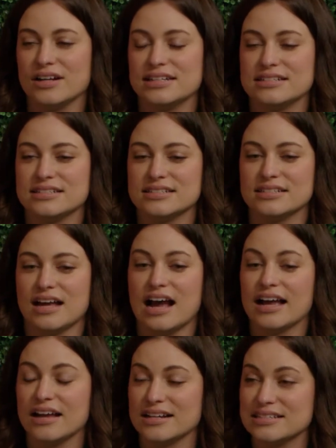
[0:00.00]
And
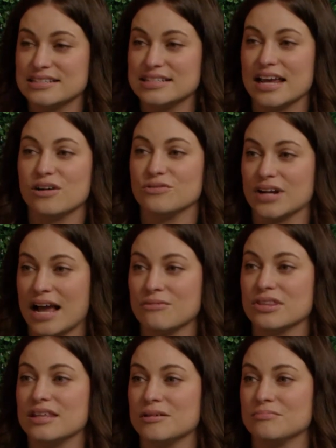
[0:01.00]
I got to stay overnight
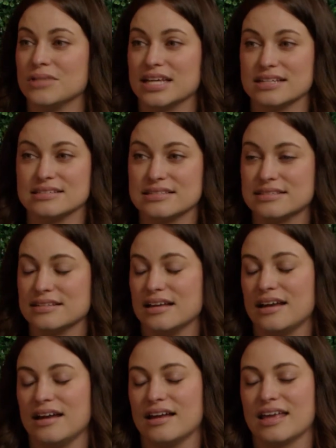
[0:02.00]
with him because
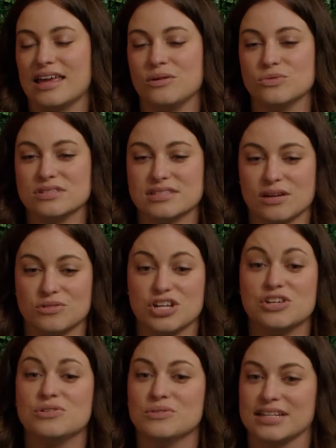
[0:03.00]
he was so
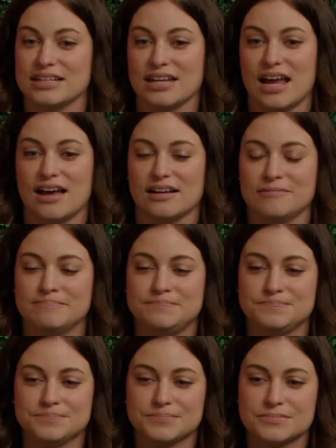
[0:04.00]
new and young.
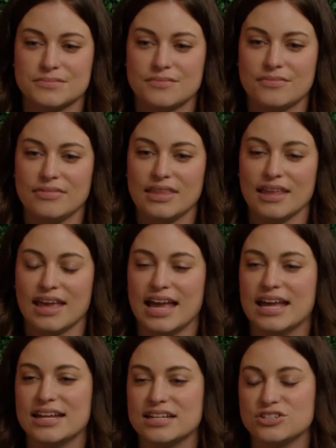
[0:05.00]

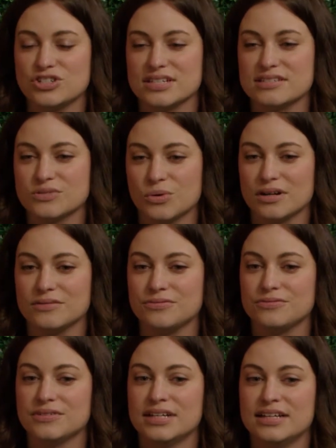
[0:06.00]
And it just sort
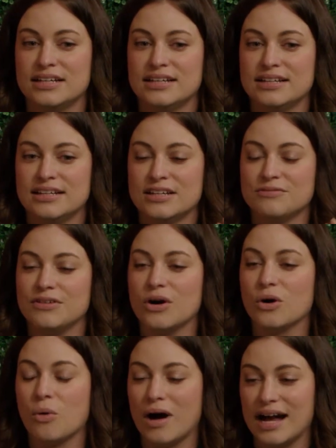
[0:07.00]
of fell
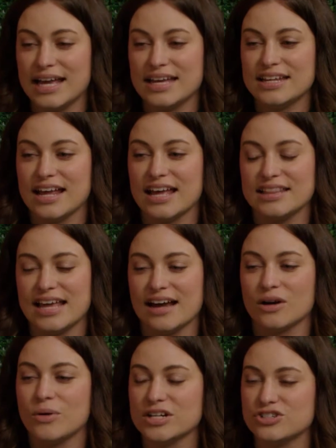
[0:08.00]
quiet, and
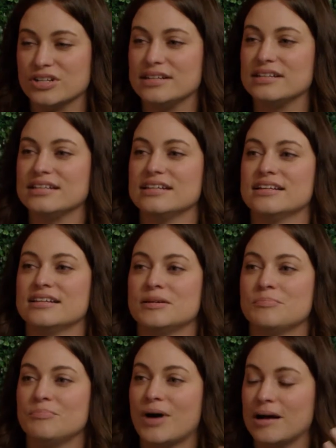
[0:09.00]
that question
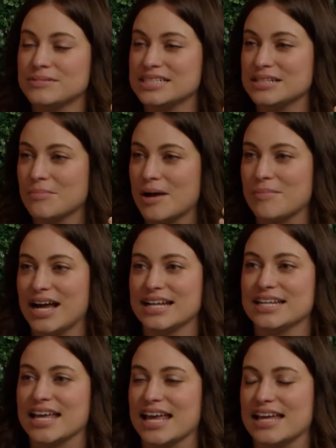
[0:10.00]
popped into my
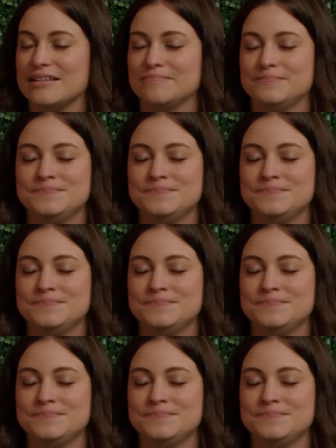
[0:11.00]
mind again.